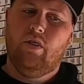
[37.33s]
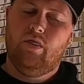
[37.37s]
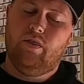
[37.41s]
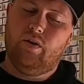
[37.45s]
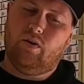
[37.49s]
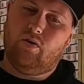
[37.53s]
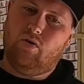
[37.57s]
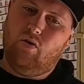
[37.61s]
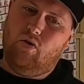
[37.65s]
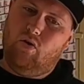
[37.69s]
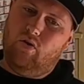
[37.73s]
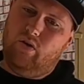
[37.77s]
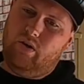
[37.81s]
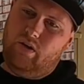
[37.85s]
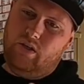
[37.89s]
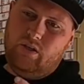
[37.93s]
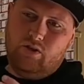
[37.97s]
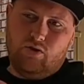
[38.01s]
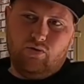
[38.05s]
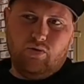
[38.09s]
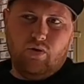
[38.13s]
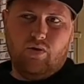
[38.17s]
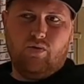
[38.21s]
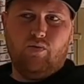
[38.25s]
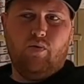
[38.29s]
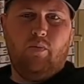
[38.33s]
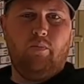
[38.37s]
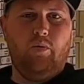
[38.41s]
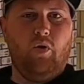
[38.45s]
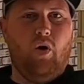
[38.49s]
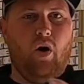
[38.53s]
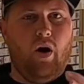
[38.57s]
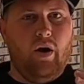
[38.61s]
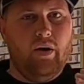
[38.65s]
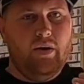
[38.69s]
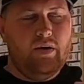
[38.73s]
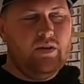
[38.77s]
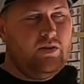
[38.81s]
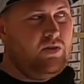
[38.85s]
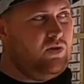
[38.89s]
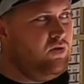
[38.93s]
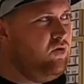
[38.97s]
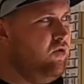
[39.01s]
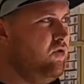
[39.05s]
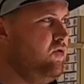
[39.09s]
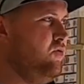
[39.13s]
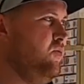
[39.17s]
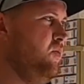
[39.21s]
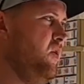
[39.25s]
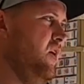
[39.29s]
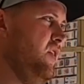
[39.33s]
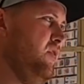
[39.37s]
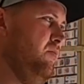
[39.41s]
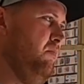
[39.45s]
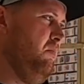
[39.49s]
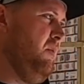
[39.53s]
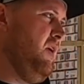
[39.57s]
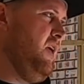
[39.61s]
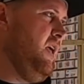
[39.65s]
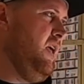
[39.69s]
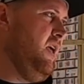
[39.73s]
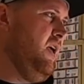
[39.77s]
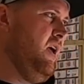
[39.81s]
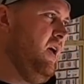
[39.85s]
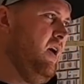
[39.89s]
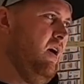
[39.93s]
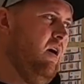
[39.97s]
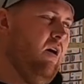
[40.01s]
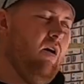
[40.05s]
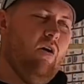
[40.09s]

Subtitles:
The car is with Johan, it's not with me.